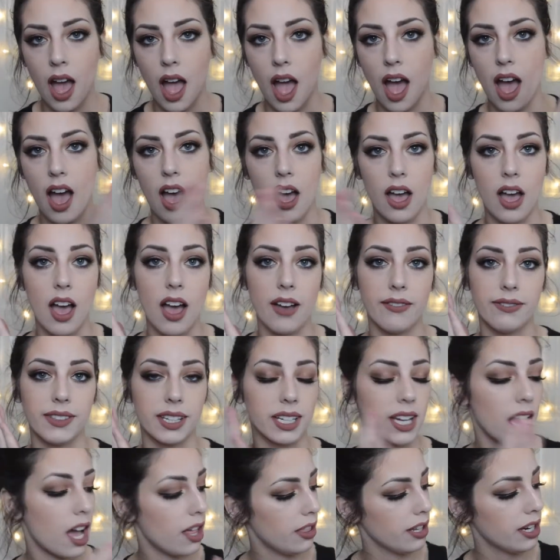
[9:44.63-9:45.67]
uh, of the
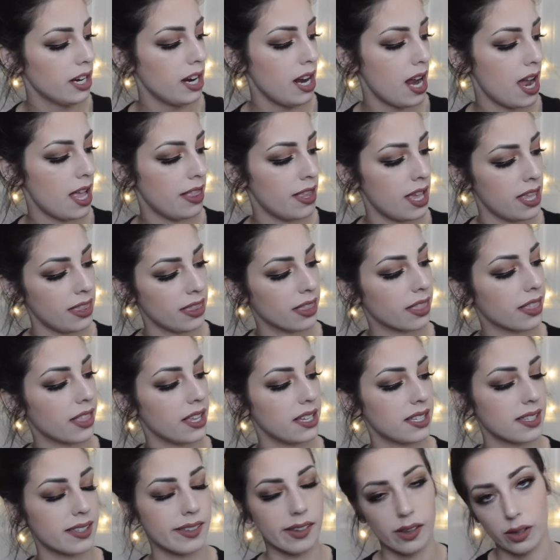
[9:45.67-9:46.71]
color and then
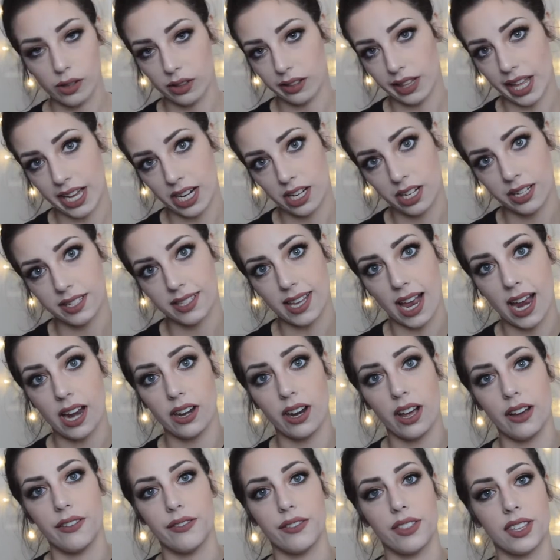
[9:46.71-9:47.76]
this lighter side
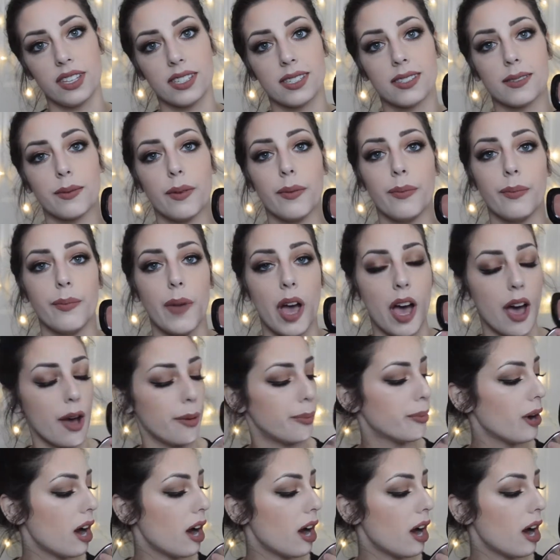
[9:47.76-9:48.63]
of this uh,